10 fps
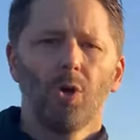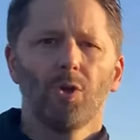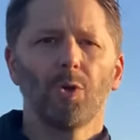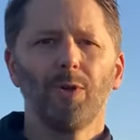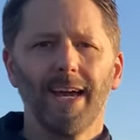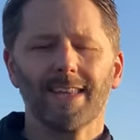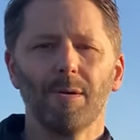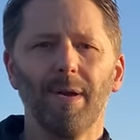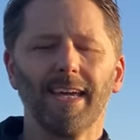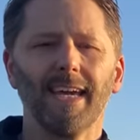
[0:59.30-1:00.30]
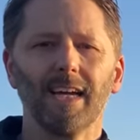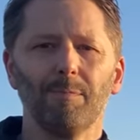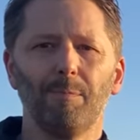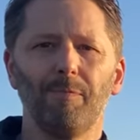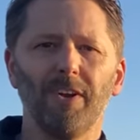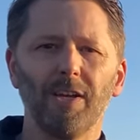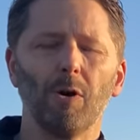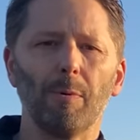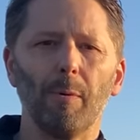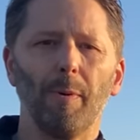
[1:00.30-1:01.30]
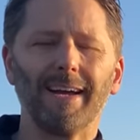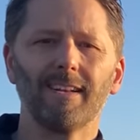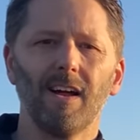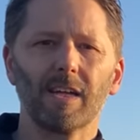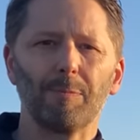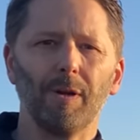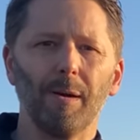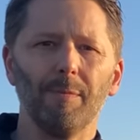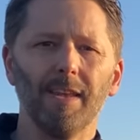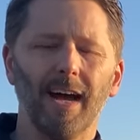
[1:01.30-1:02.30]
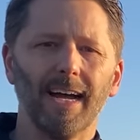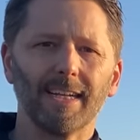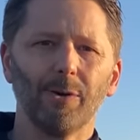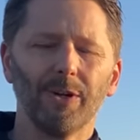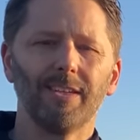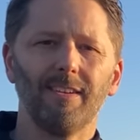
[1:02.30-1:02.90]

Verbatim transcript: So yes, I'm making a video about bike locks, but I'm not going to